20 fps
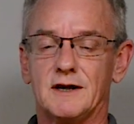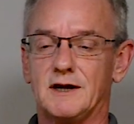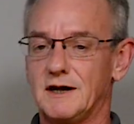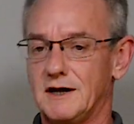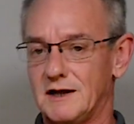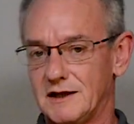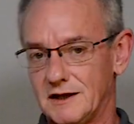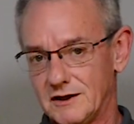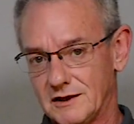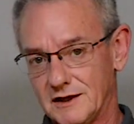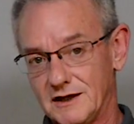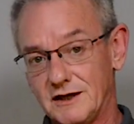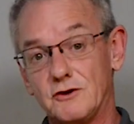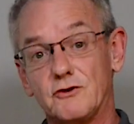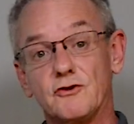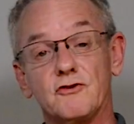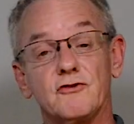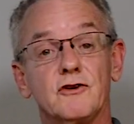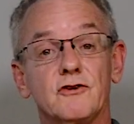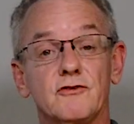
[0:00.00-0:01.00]
and then let your
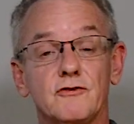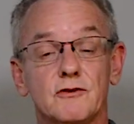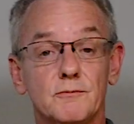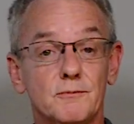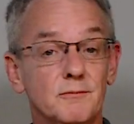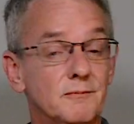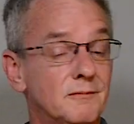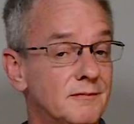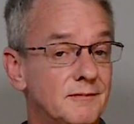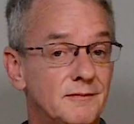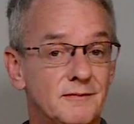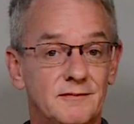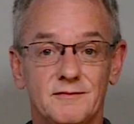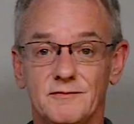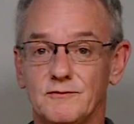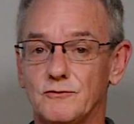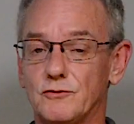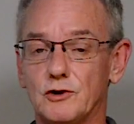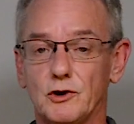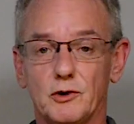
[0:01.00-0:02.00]
system
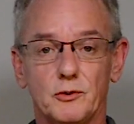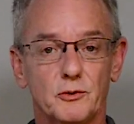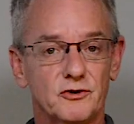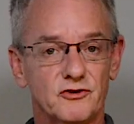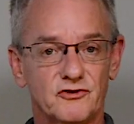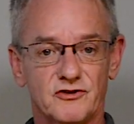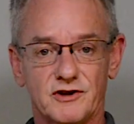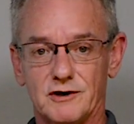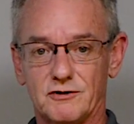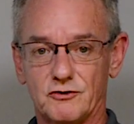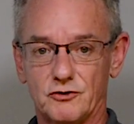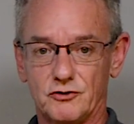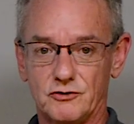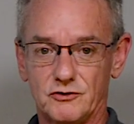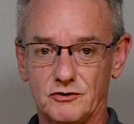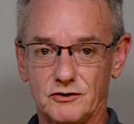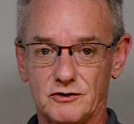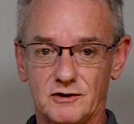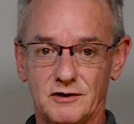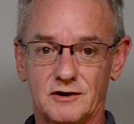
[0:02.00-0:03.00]
will always sound
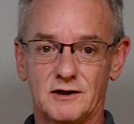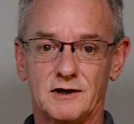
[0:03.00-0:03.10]
good.